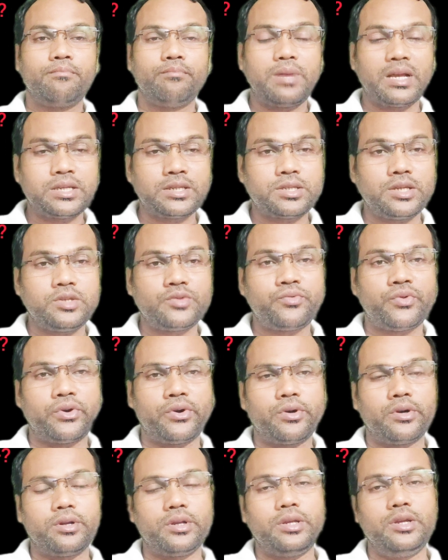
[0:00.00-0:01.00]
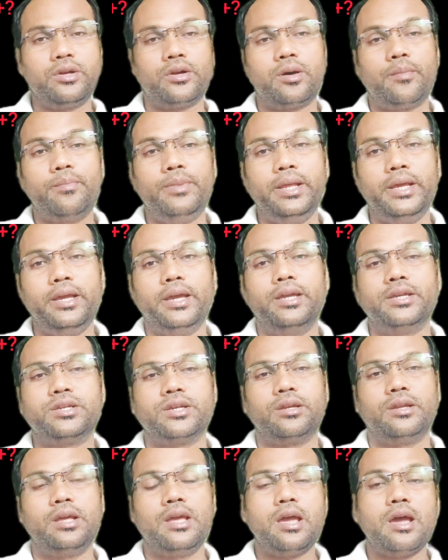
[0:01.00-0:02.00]
Must is for your
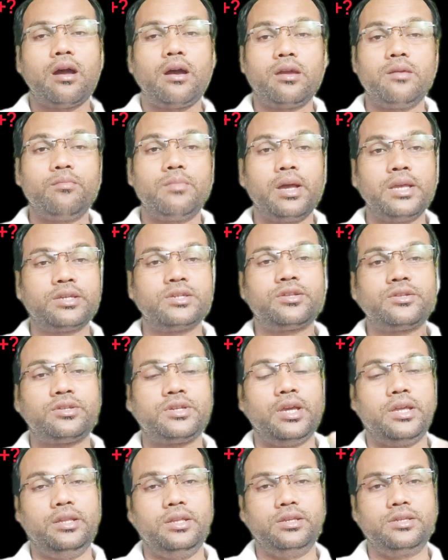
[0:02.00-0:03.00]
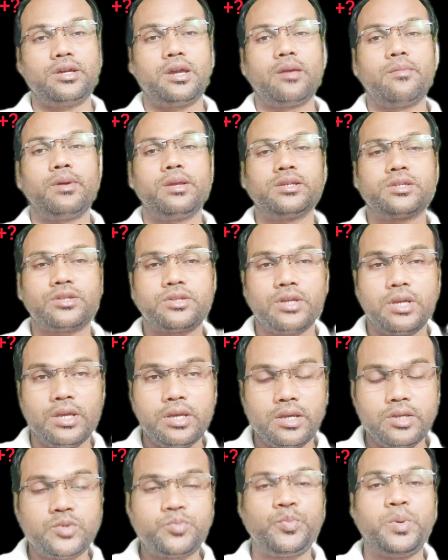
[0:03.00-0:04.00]
obligation. I must say this. I must
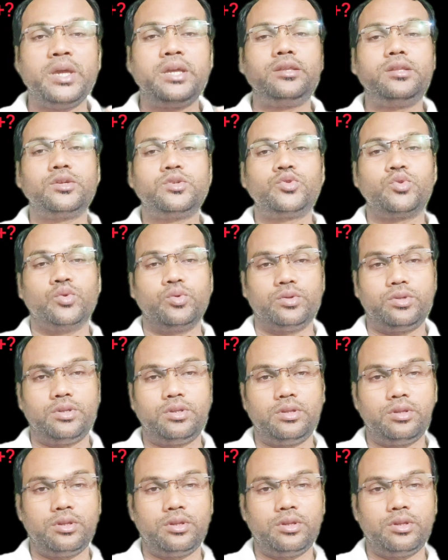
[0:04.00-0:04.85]
speak the truth.